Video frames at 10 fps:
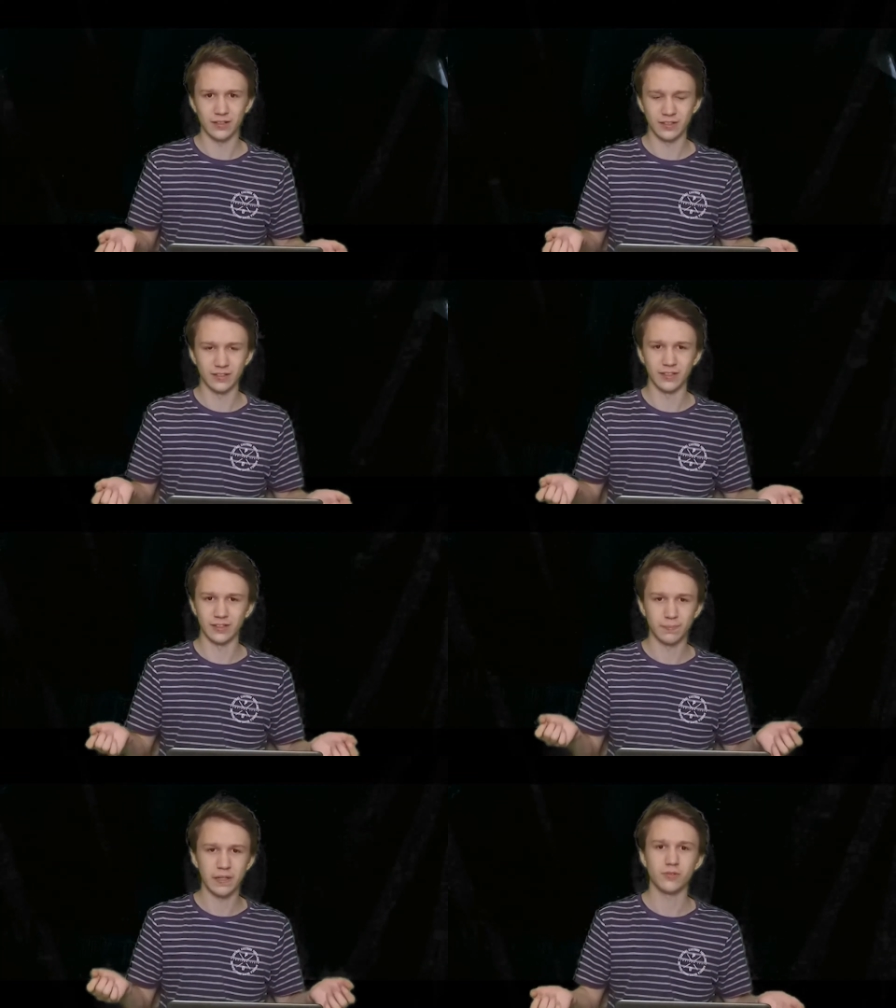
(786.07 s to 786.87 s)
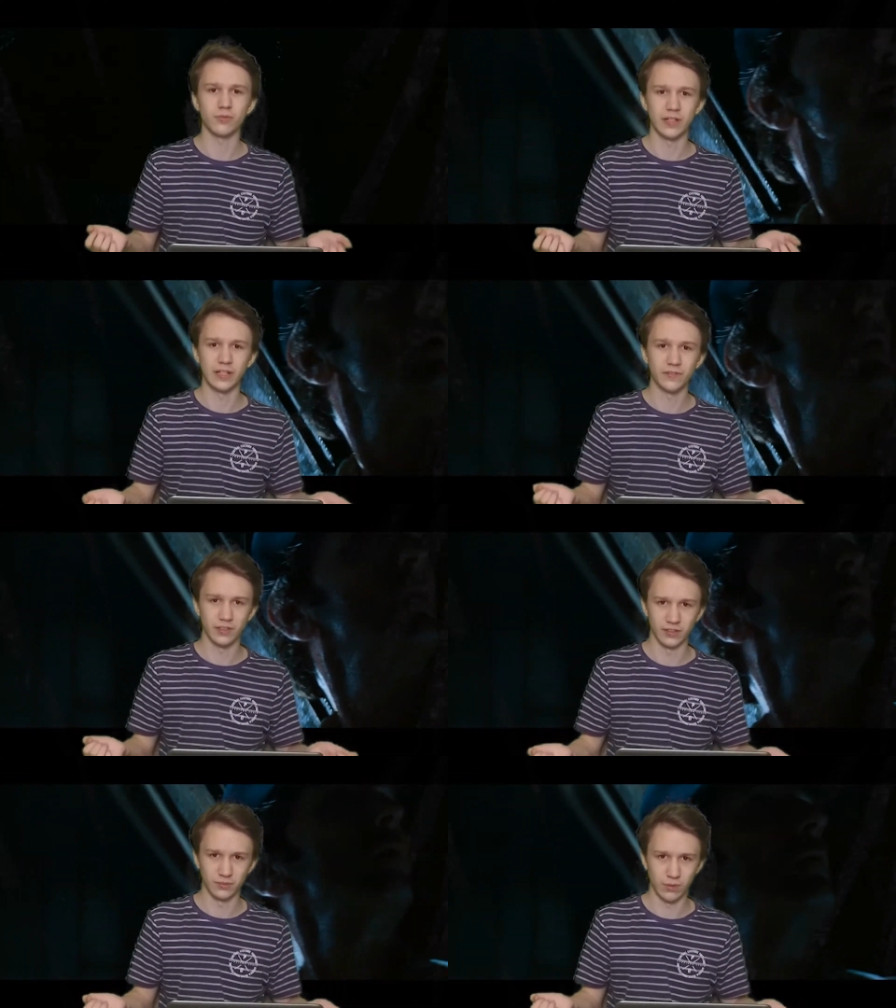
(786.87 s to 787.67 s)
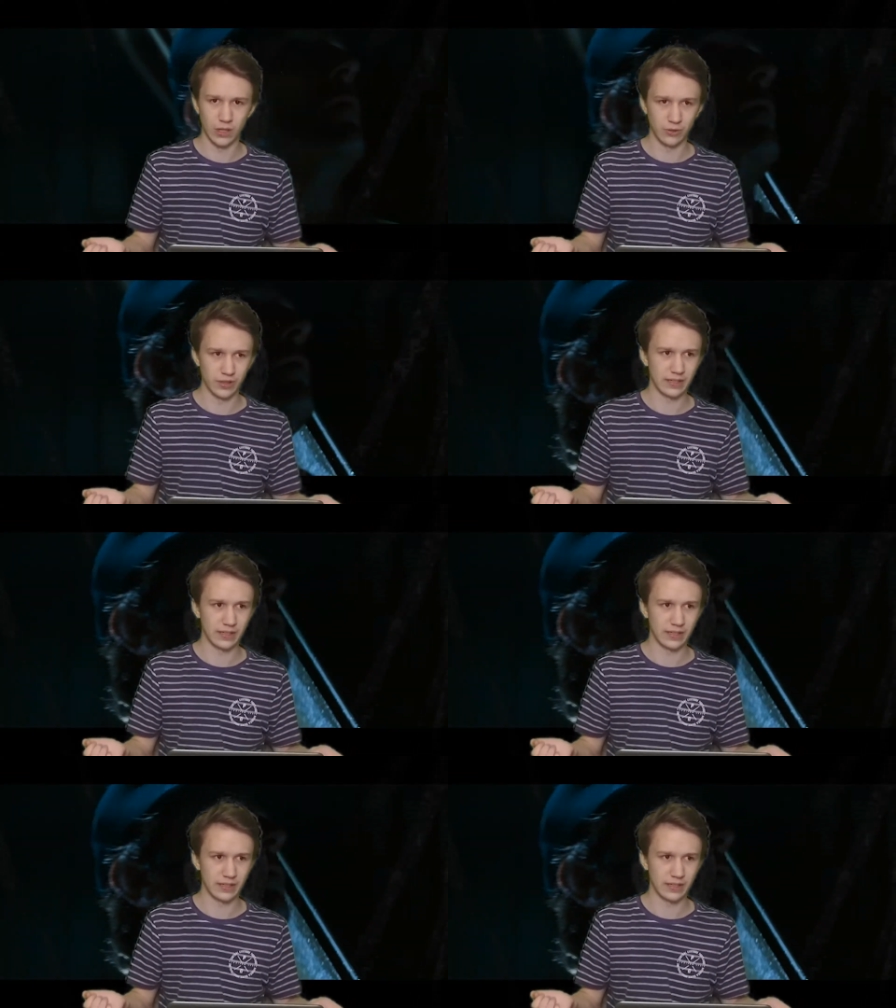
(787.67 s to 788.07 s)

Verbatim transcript: just a special gift to this world